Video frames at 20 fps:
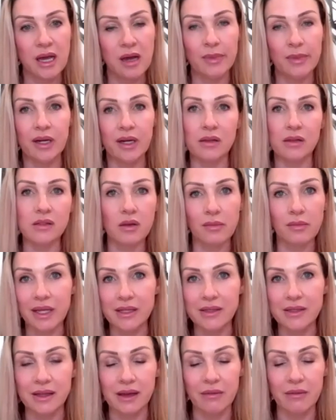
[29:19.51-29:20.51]
but it also
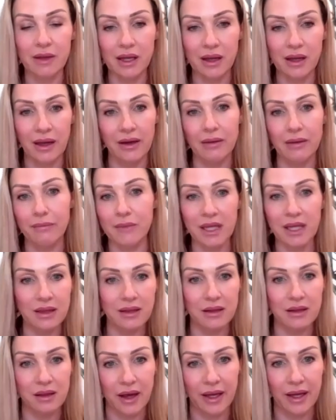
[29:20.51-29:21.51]
means that we can kind of
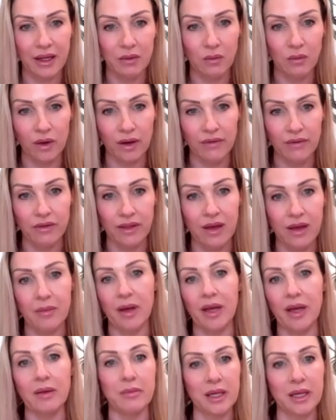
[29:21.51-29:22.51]
meet the client wherever they
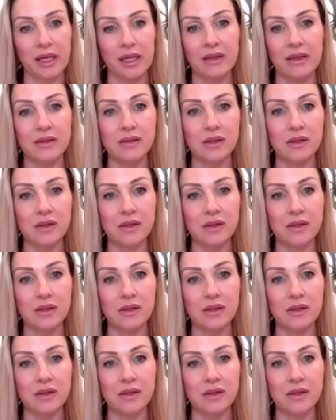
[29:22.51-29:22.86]
might be.